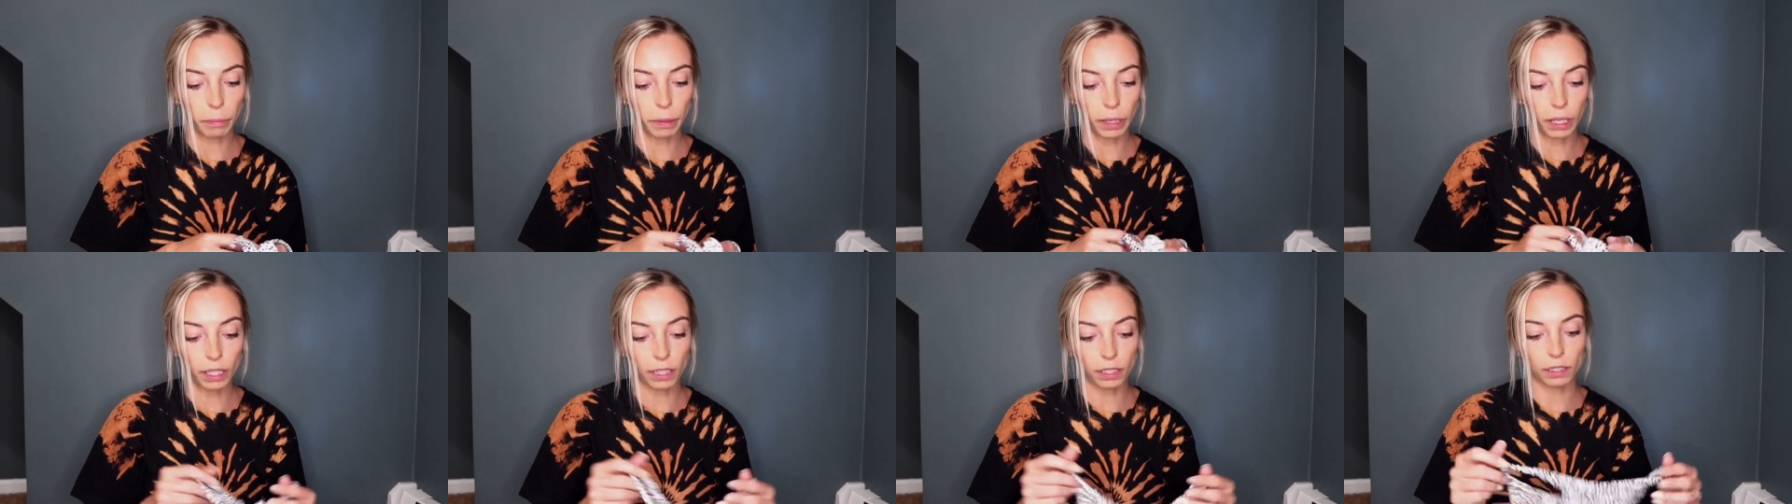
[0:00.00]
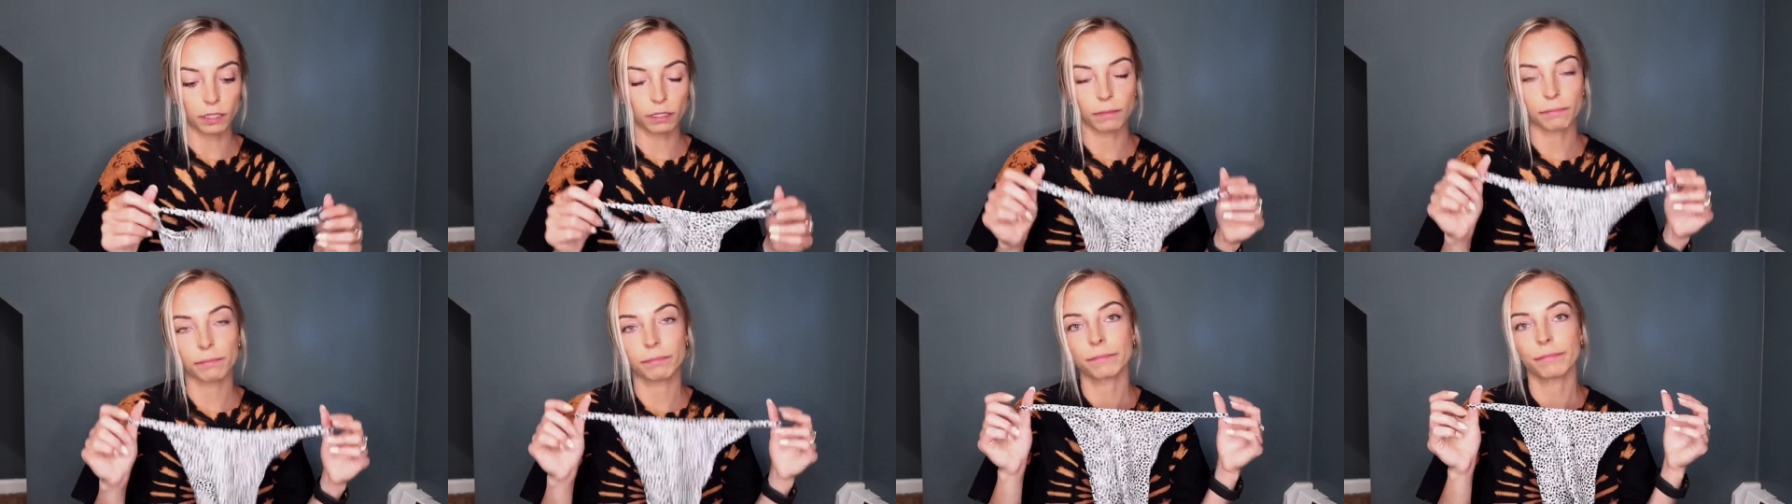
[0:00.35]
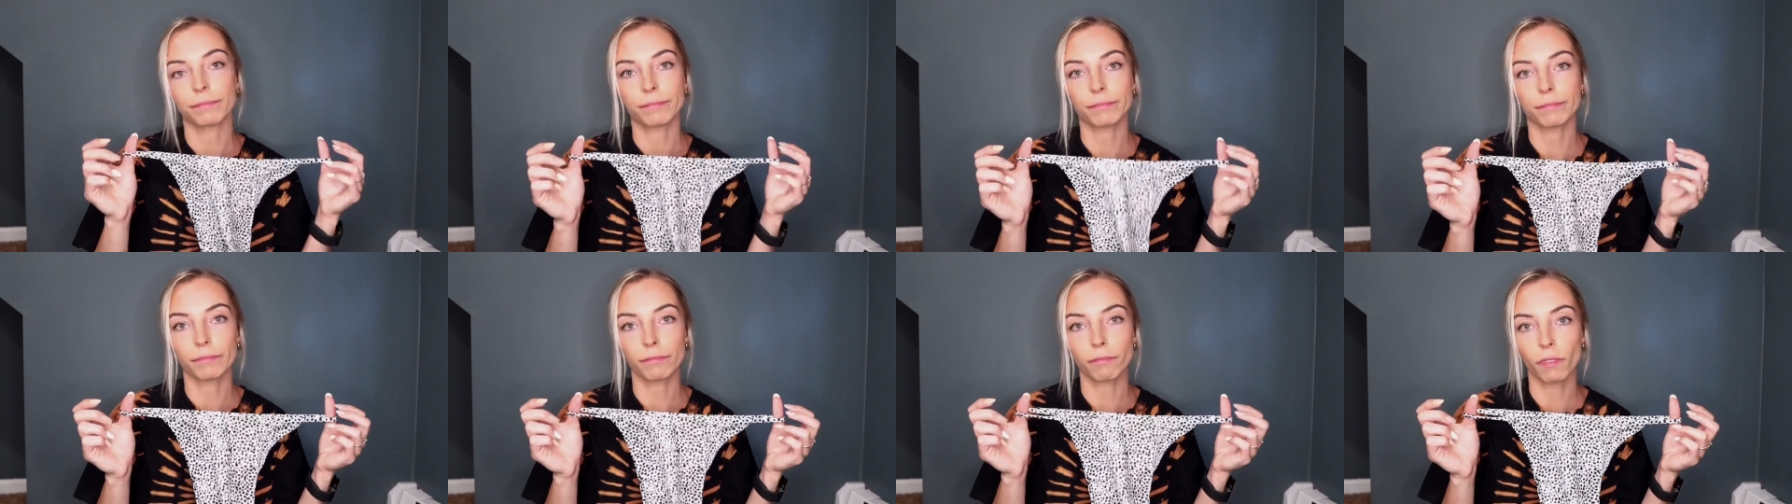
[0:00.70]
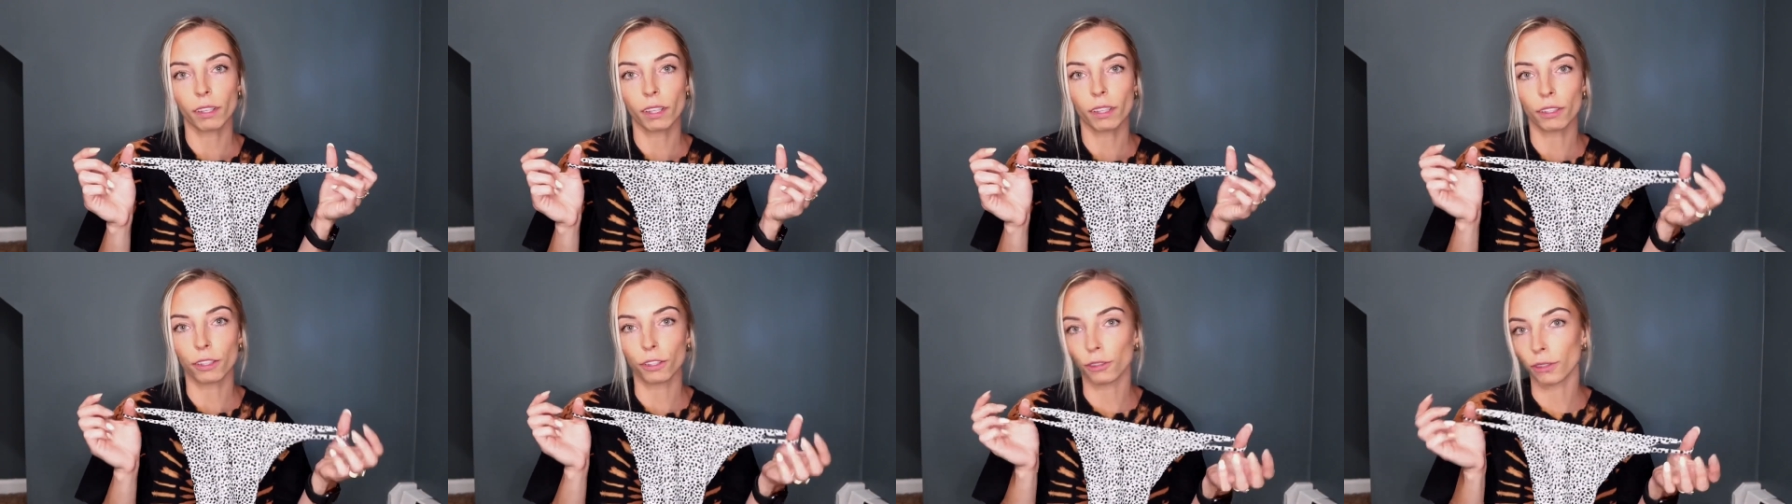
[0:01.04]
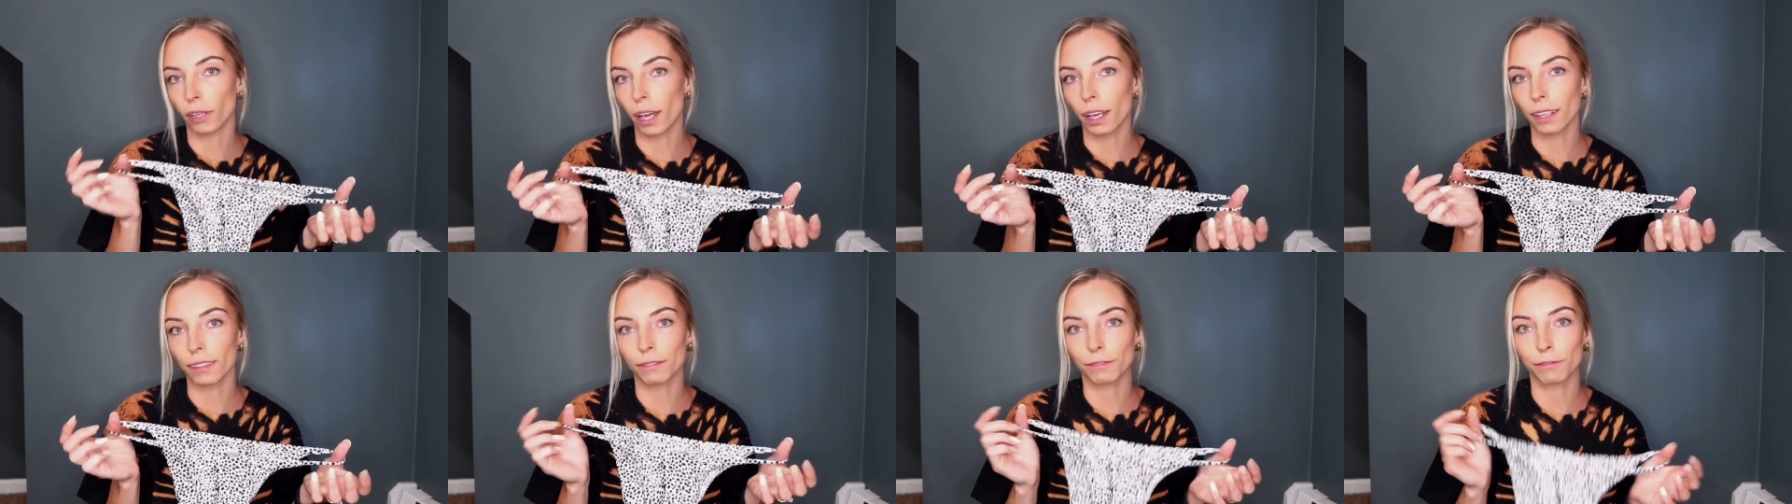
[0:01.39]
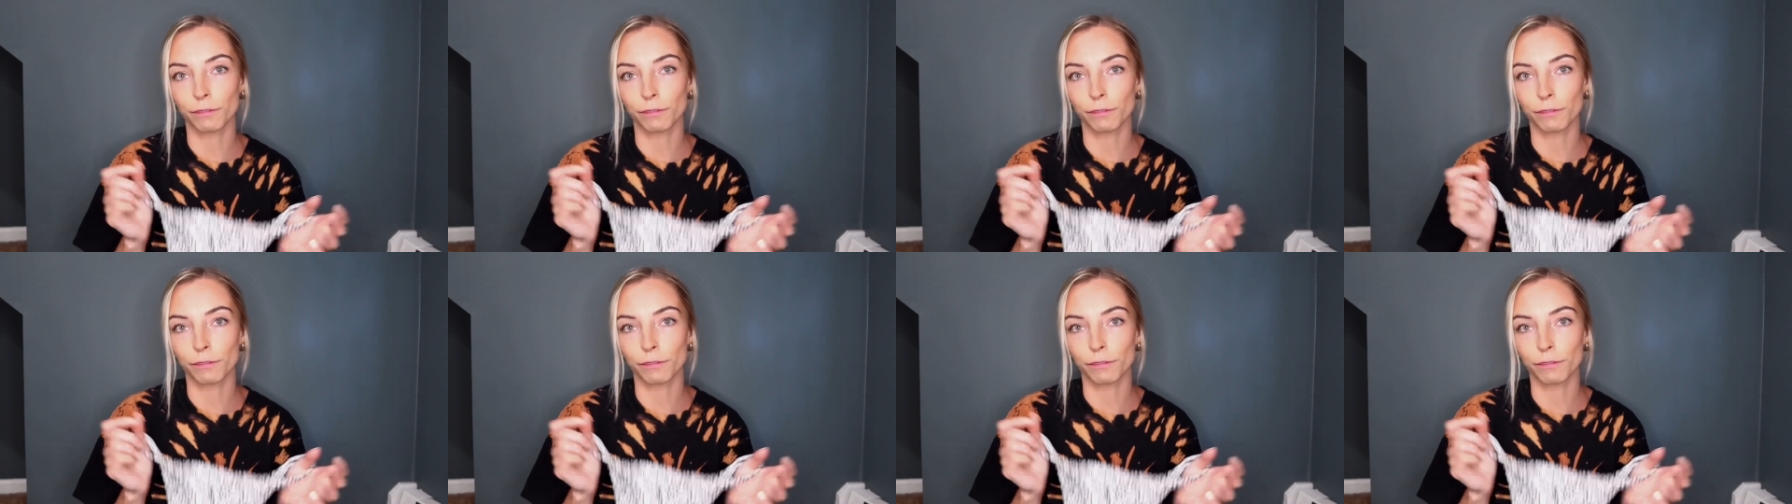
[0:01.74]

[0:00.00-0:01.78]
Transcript: but they're not